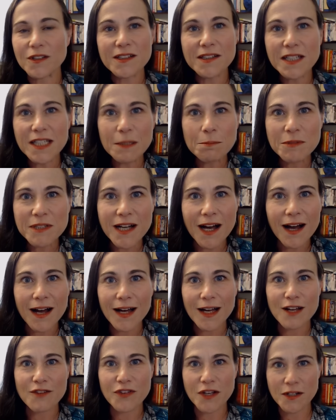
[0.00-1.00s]
deep
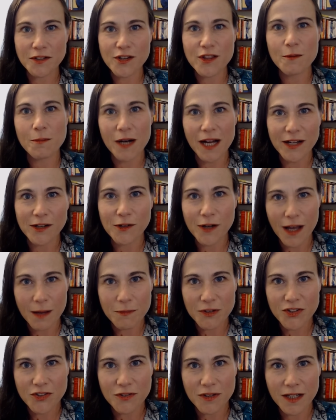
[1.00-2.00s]
dive into the
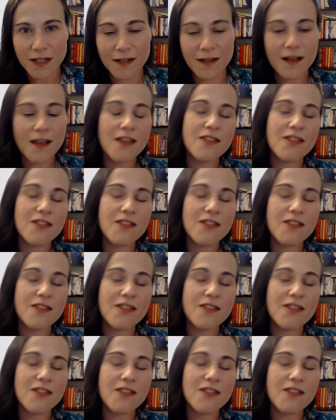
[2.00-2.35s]
biochemistry.